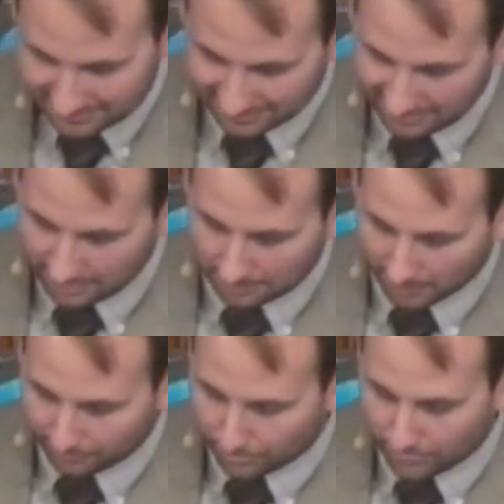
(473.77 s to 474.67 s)
to heat up
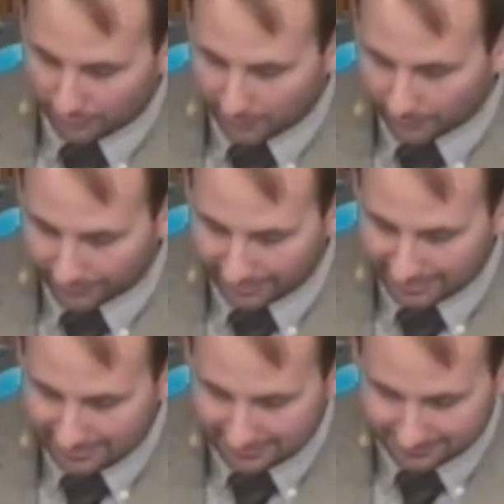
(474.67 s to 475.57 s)
our food that we want to
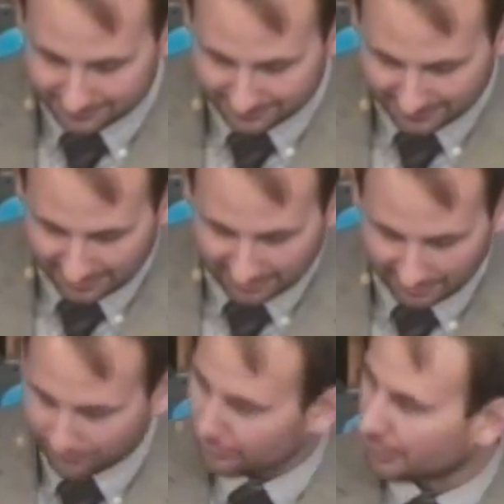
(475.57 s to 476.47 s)
eat
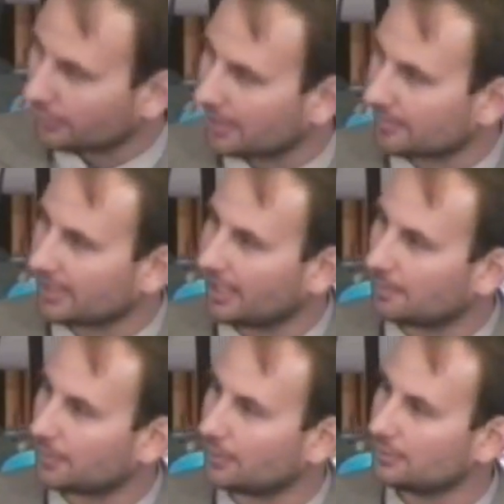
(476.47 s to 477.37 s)
if you don't have a
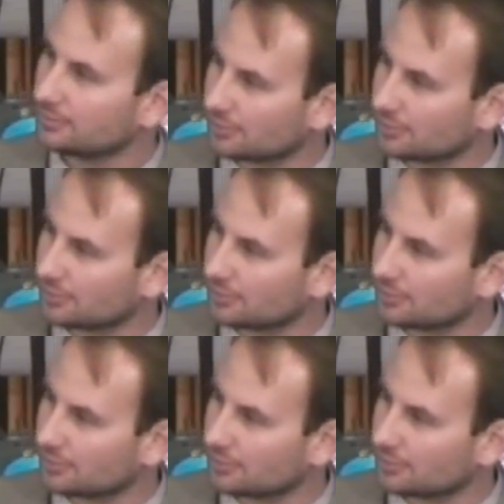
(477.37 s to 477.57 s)
camper.